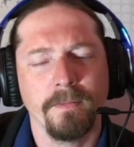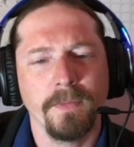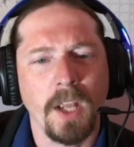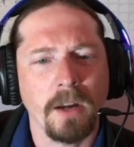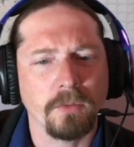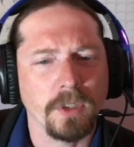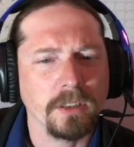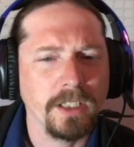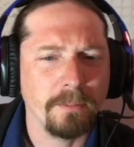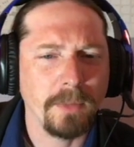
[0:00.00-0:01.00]
Not
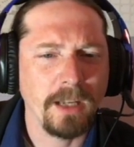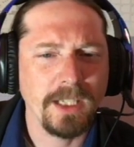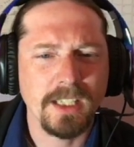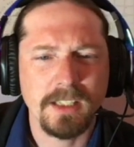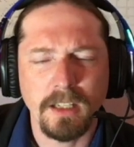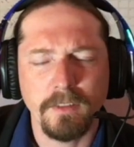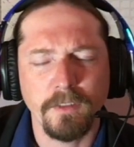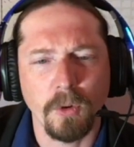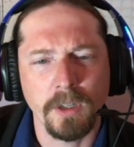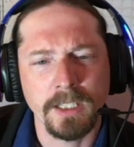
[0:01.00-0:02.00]
really. Maybe
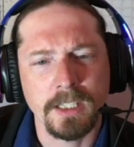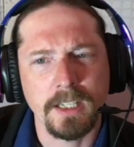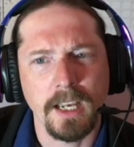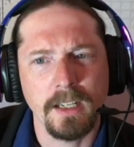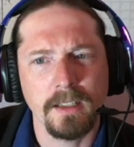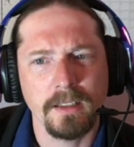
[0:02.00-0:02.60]
c4 instead.